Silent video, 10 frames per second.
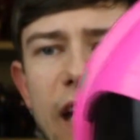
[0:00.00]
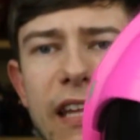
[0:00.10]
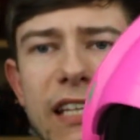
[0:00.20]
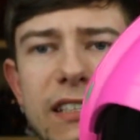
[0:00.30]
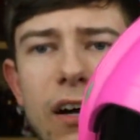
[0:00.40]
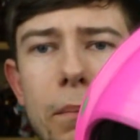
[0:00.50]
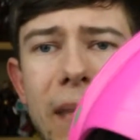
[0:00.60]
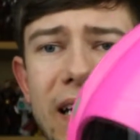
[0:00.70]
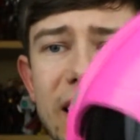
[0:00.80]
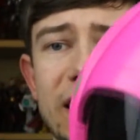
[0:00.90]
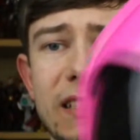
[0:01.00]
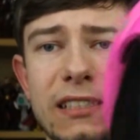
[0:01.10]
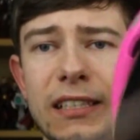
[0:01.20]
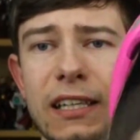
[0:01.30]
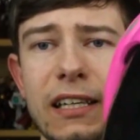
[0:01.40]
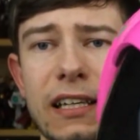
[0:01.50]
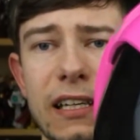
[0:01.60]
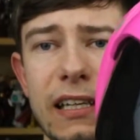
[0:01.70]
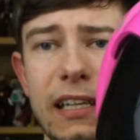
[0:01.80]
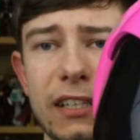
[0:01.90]
and then it's got magnets
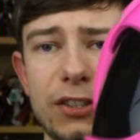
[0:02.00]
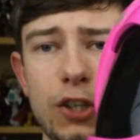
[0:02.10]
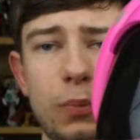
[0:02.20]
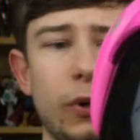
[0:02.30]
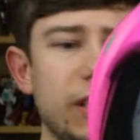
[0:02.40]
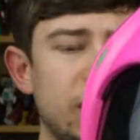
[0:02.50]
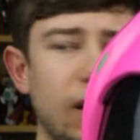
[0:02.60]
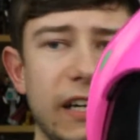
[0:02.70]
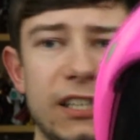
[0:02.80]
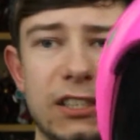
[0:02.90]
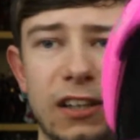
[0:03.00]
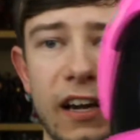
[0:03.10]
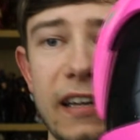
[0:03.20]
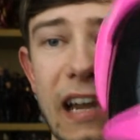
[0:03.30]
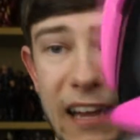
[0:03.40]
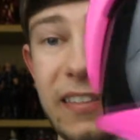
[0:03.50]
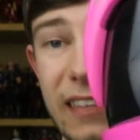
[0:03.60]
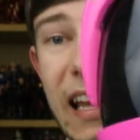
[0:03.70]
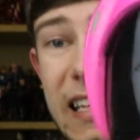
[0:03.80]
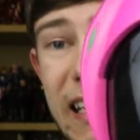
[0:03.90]
in 2 points on each side, and
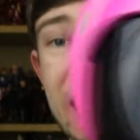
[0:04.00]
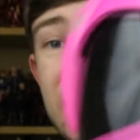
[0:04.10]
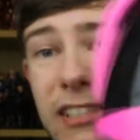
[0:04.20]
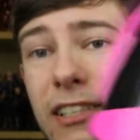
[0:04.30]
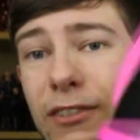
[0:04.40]
that is